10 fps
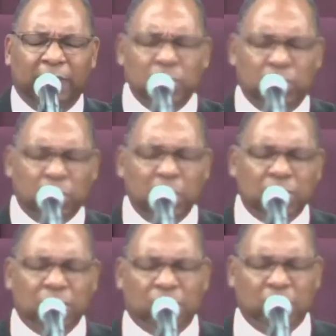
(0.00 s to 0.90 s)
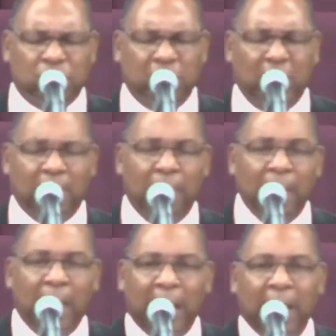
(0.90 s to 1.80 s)
In Jesus' name,
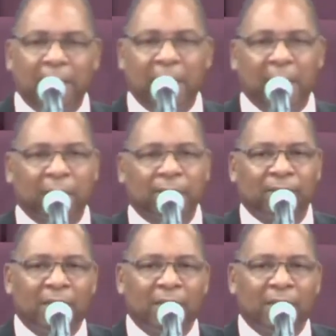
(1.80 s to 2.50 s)
amen.